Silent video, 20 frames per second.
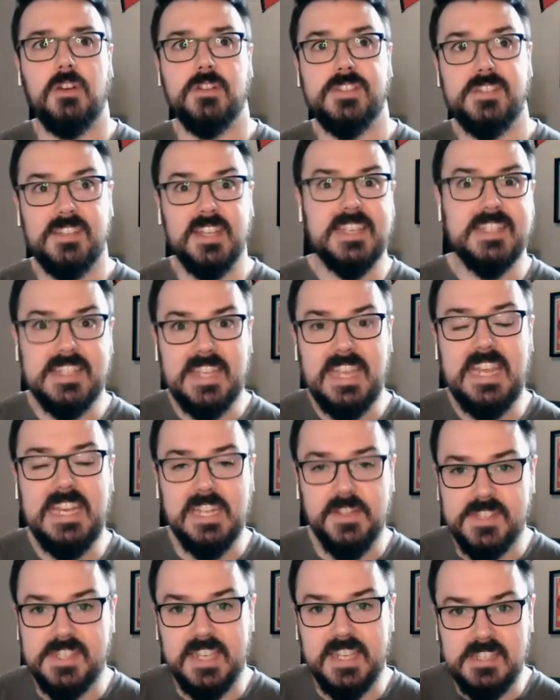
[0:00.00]
They are
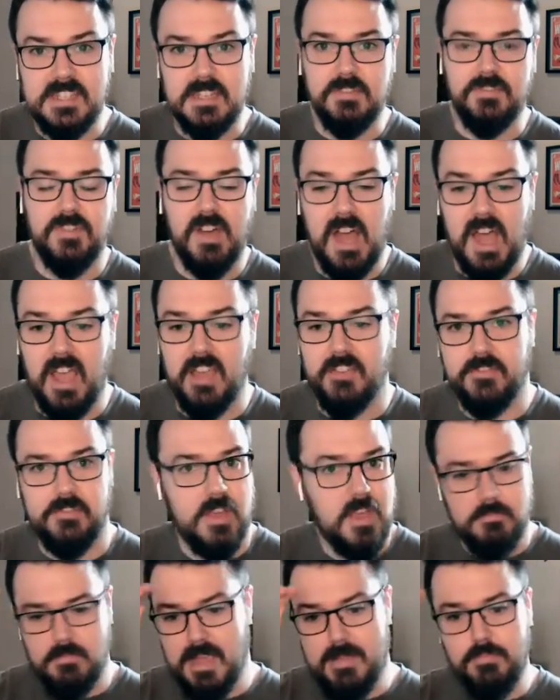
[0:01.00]
16 of
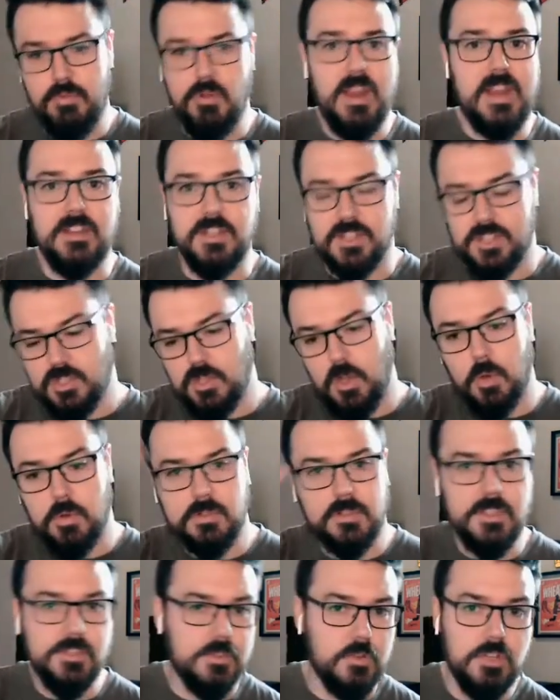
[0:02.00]
65. My brain just
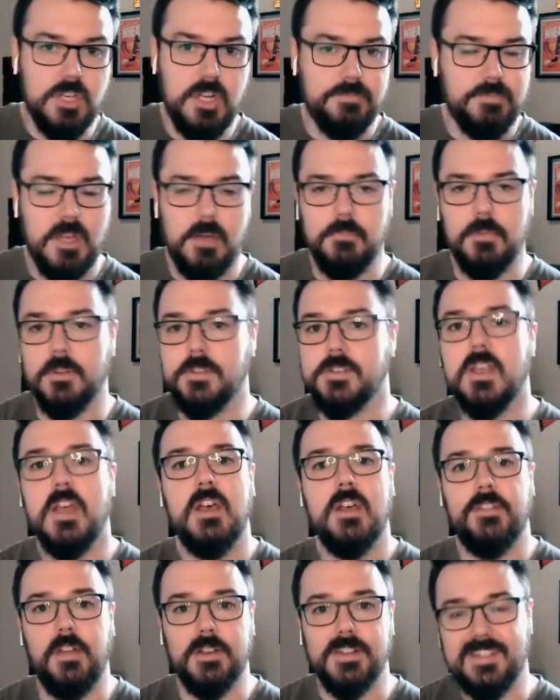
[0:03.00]
totally screwed up numbers.
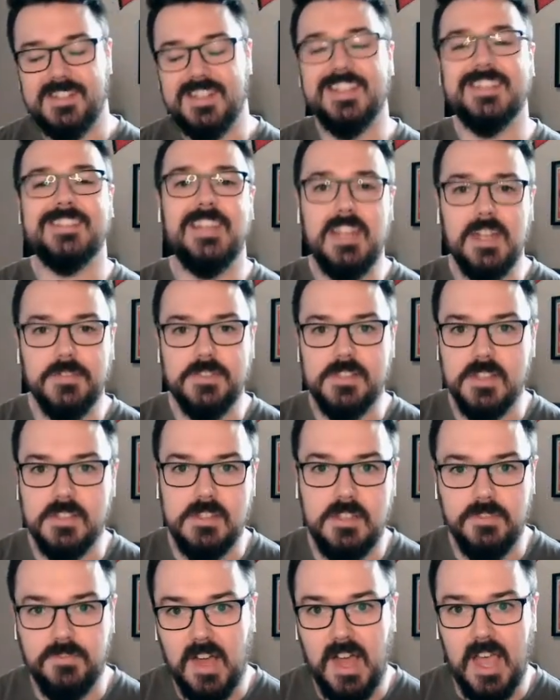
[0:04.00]
They are 16 of
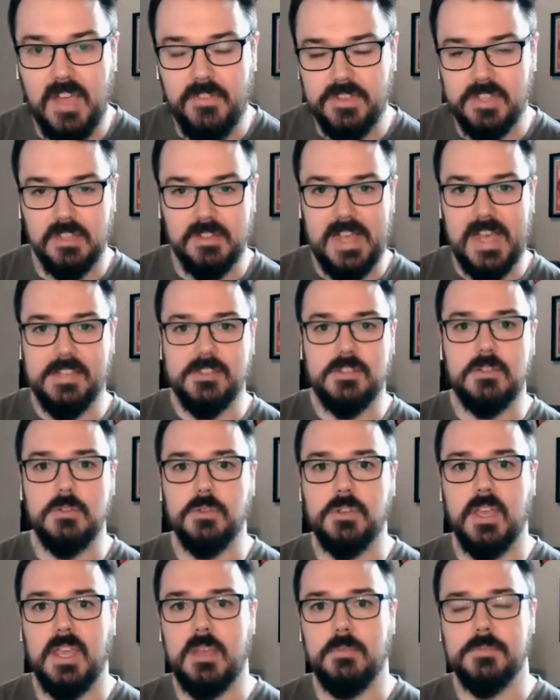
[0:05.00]
65 in the last
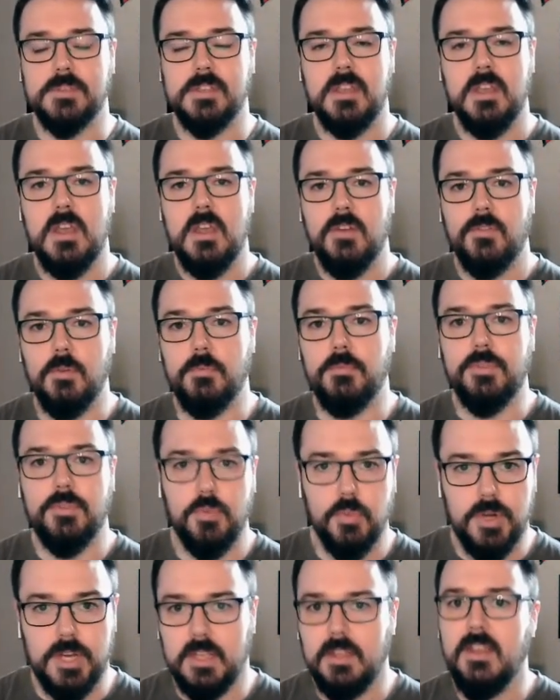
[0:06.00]
two games from
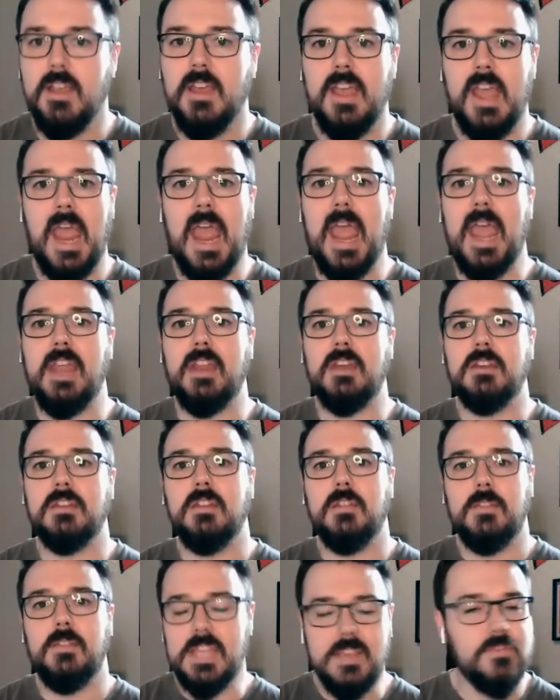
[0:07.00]
three.
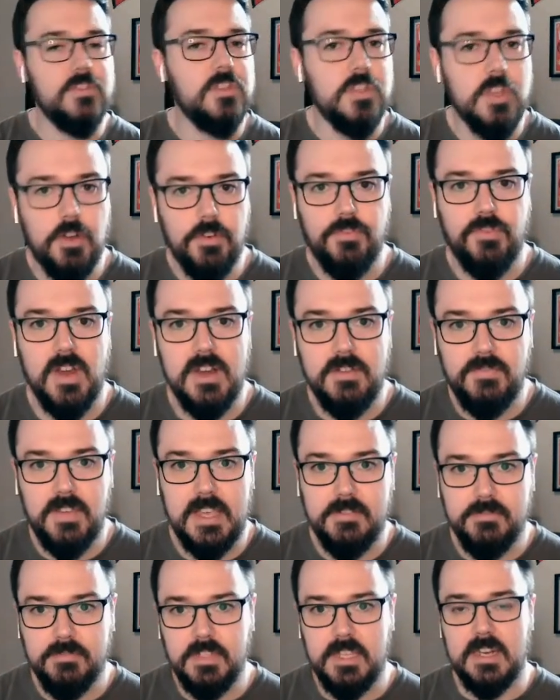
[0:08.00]
And even though Fred
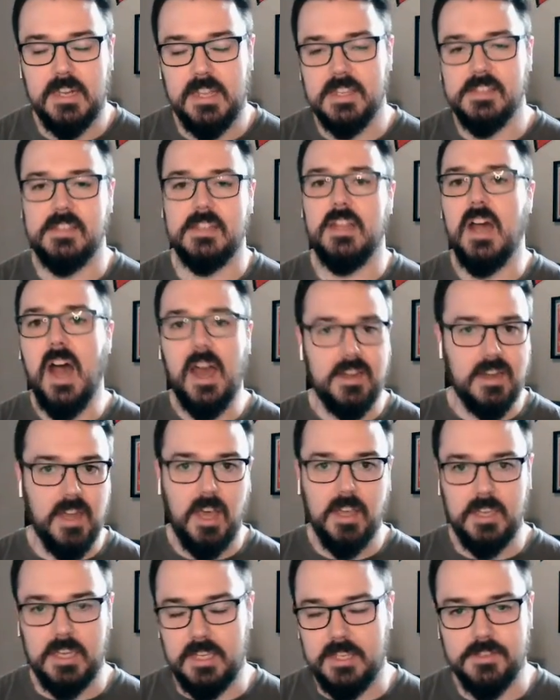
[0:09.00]
VanVleet is not
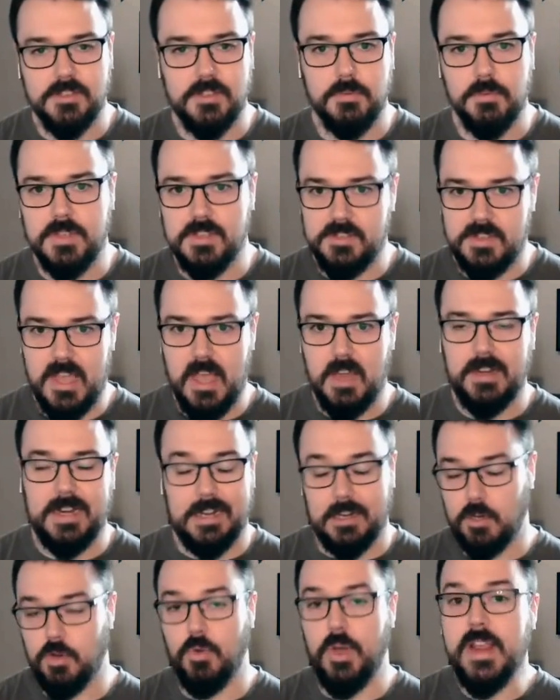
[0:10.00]
knocking his threes down
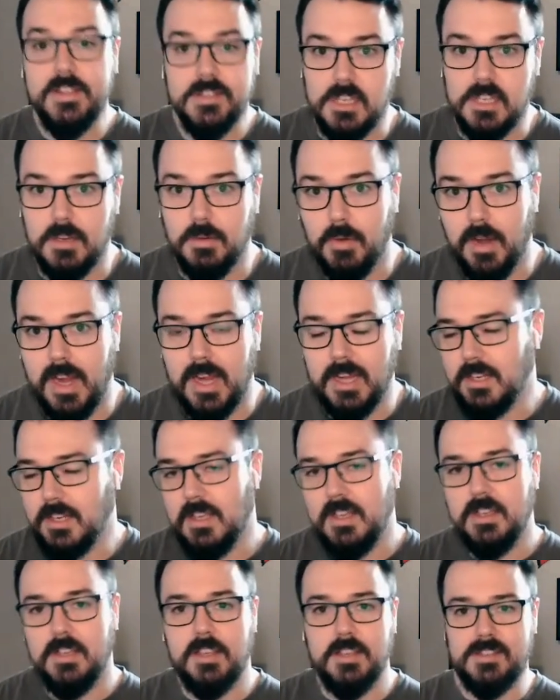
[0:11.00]
at a crazy
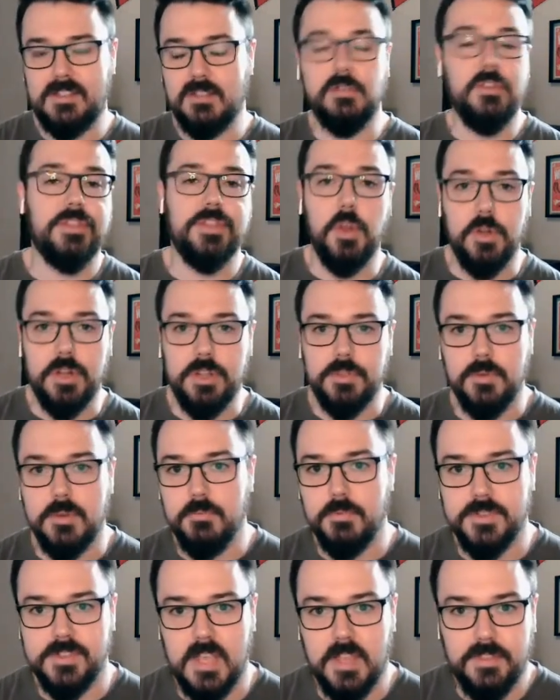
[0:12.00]
rate, he's still at
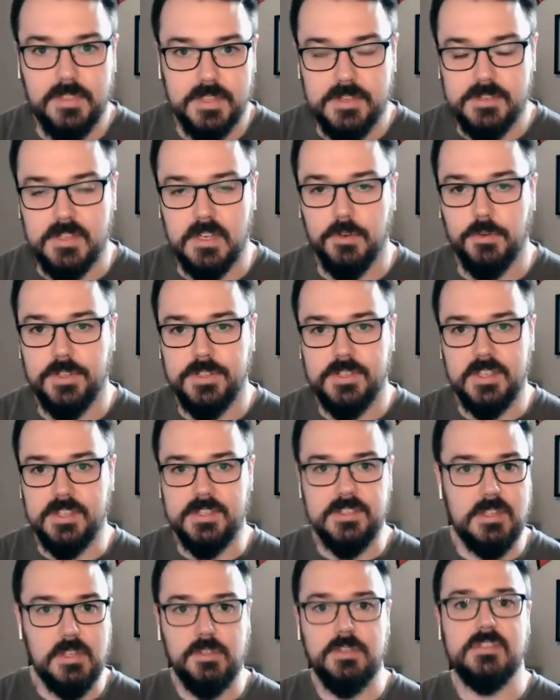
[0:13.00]
33% in the series.
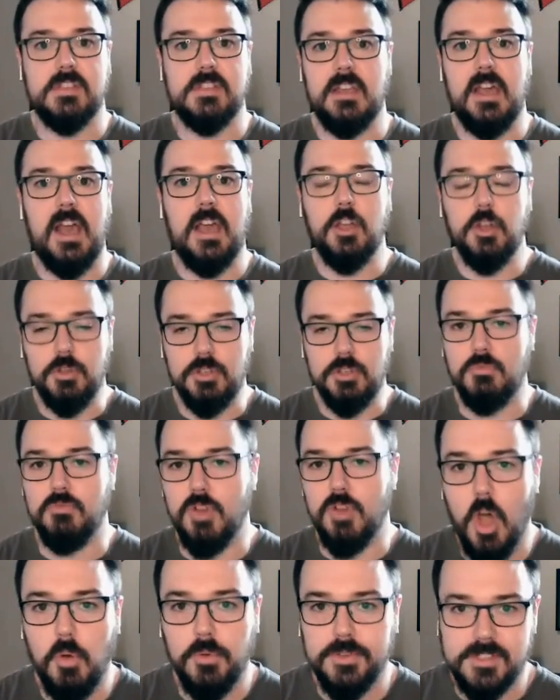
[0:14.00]
He still is a guy who,
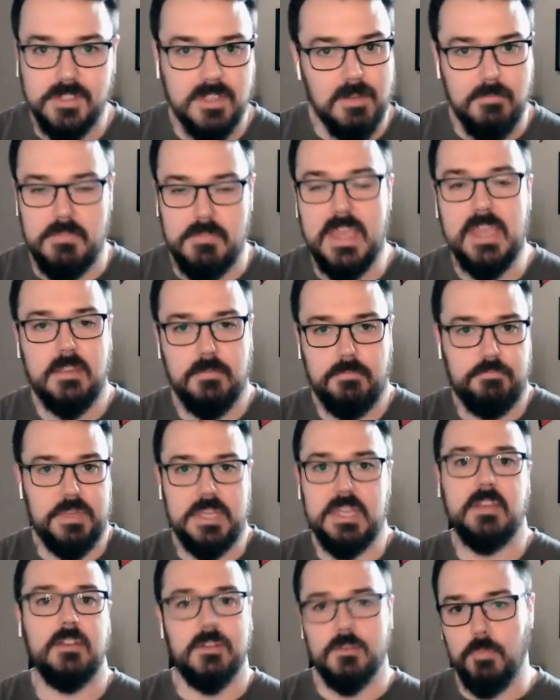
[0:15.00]
you know, is going to make
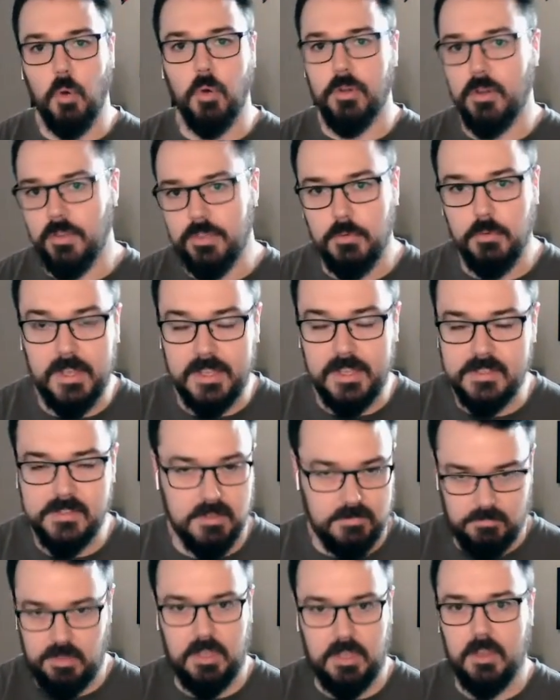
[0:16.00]
big, important
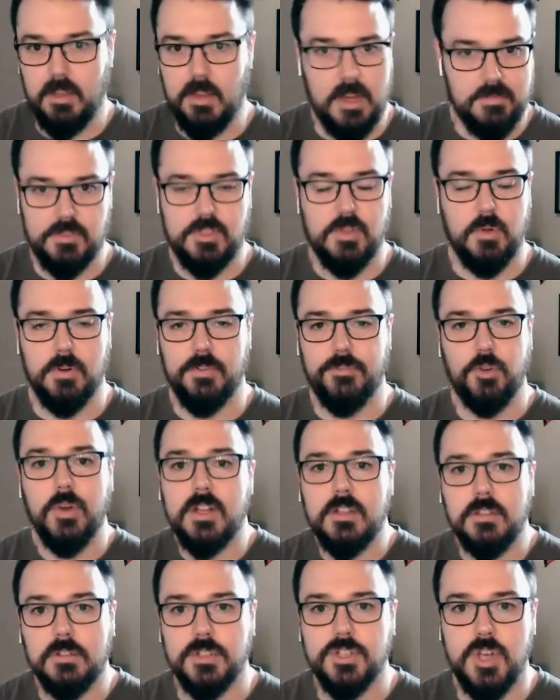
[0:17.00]
threes at sort of
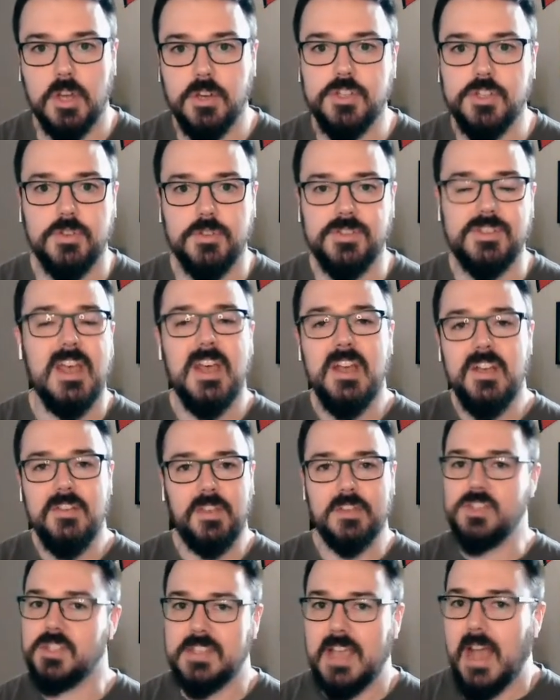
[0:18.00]
critical junctures.
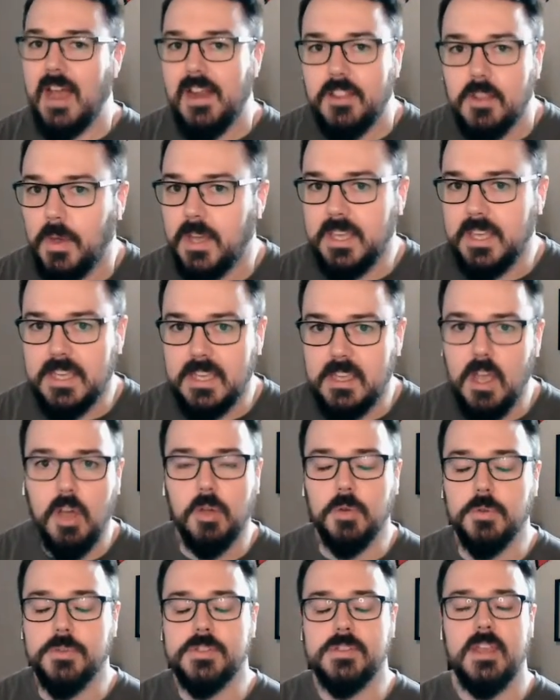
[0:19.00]
That's just kind of the way he
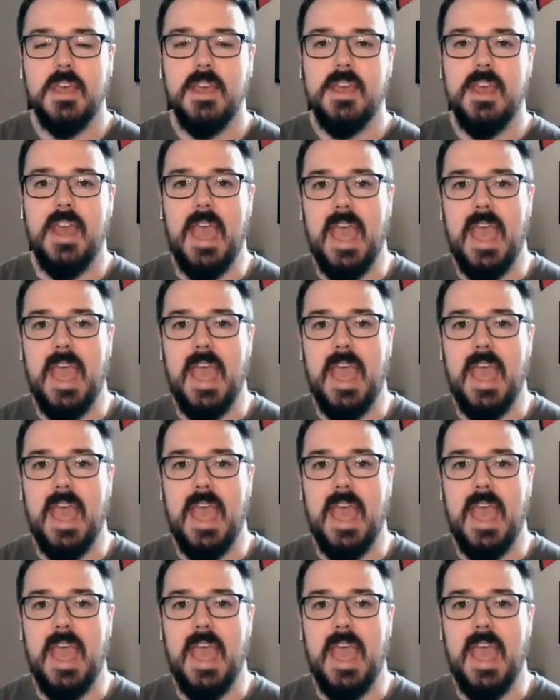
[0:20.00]
goes.